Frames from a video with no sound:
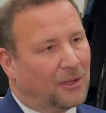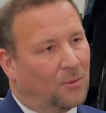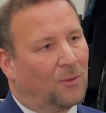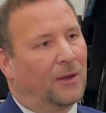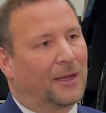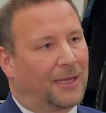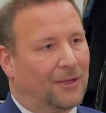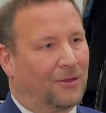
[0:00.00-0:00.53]
that are
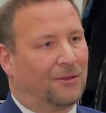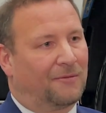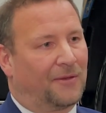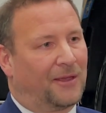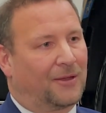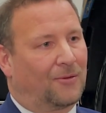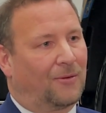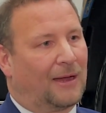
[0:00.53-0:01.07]
working on the
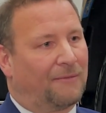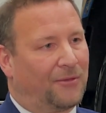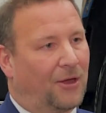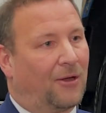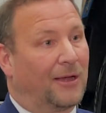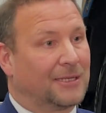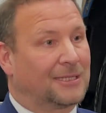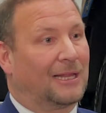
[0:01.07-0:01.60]
vehicle have the
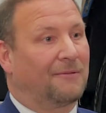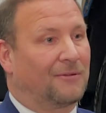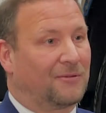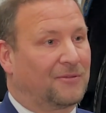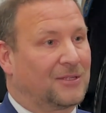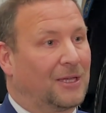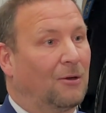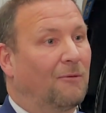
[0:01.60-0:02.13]
highest level of
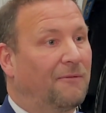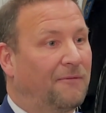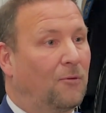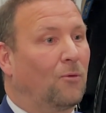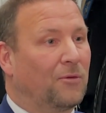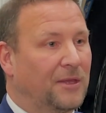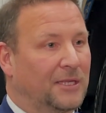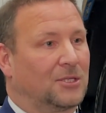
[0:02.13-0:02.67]
skill
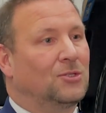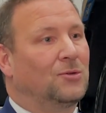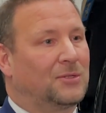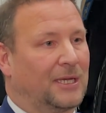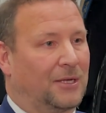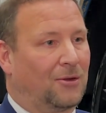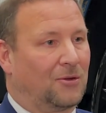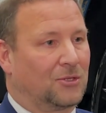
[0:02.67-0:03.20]
for this new
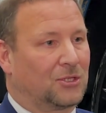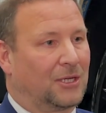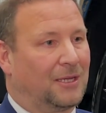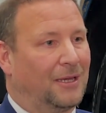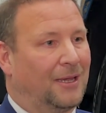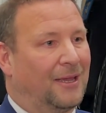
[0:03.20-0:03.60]
technology.